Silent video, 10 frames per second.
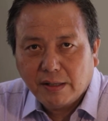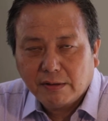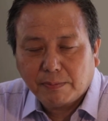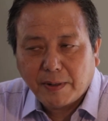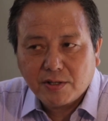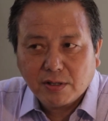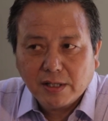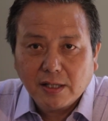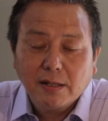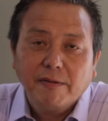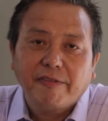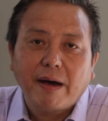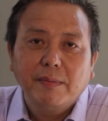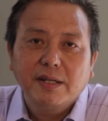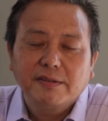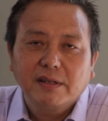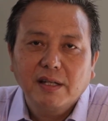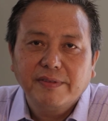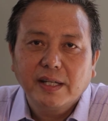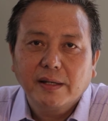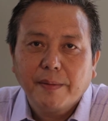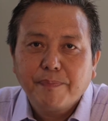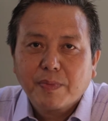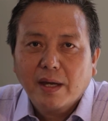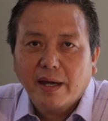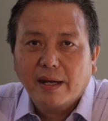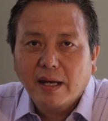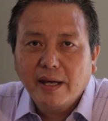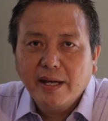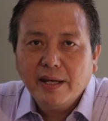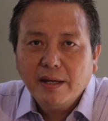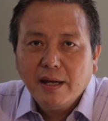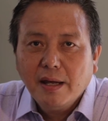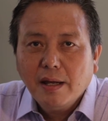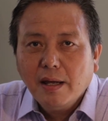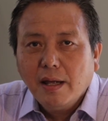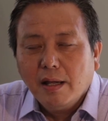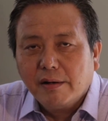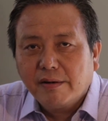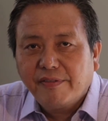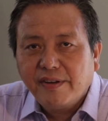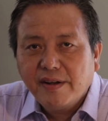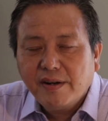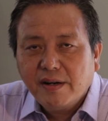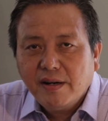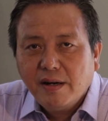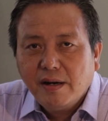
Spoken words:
especially families living in Lynn, Revere,